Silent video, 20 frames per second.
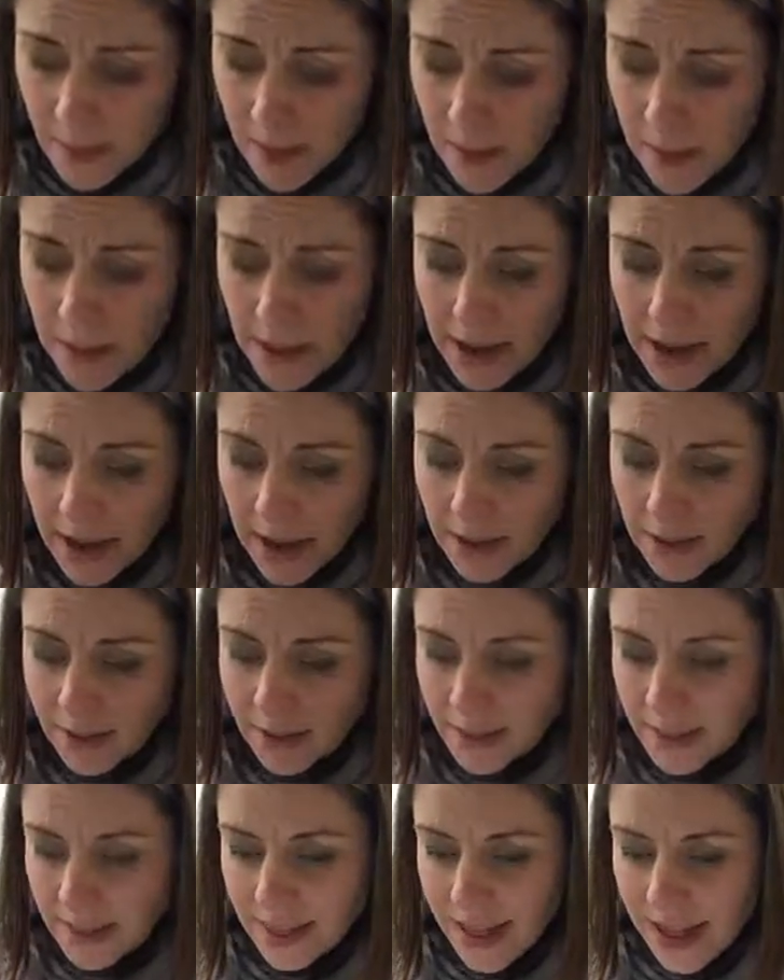And
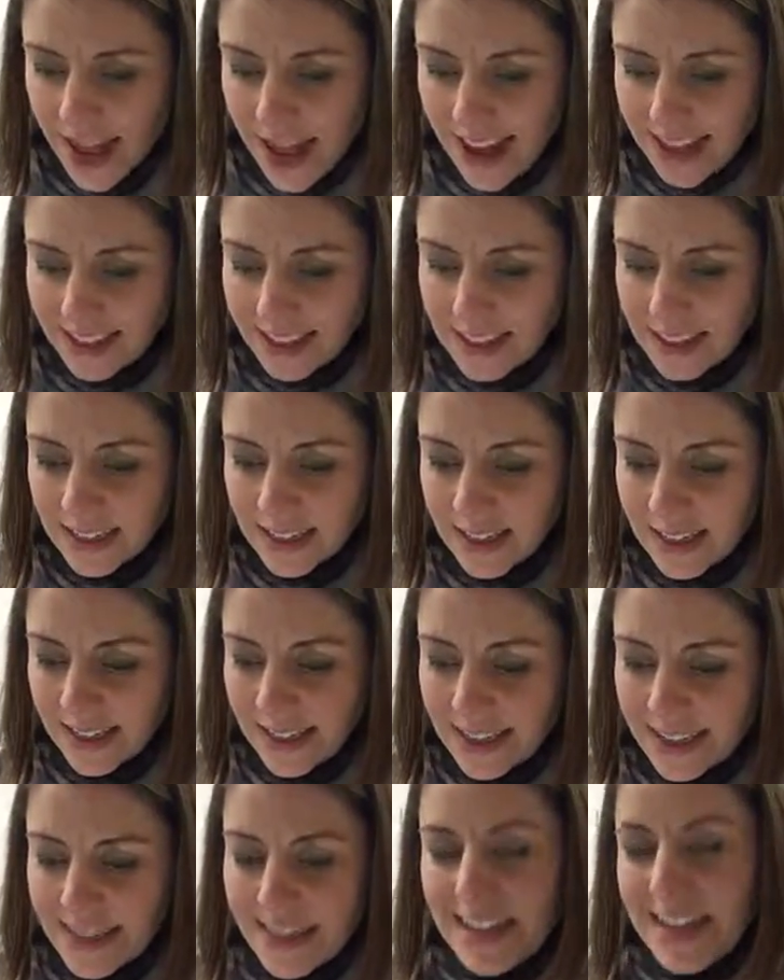other than that,
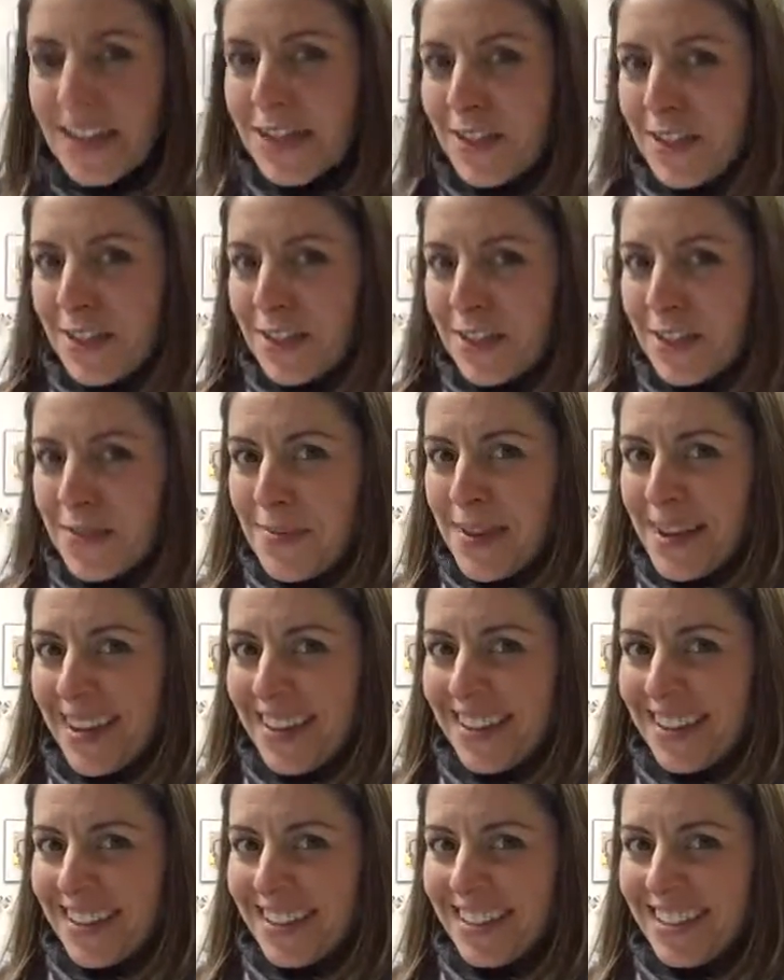you should be
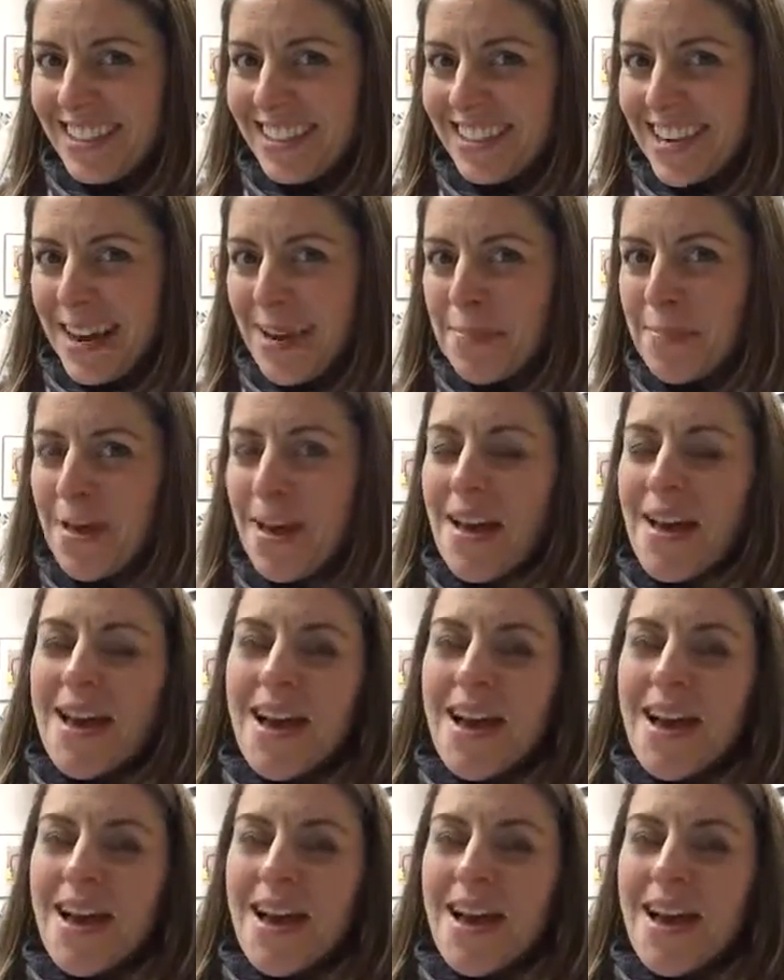in good shape.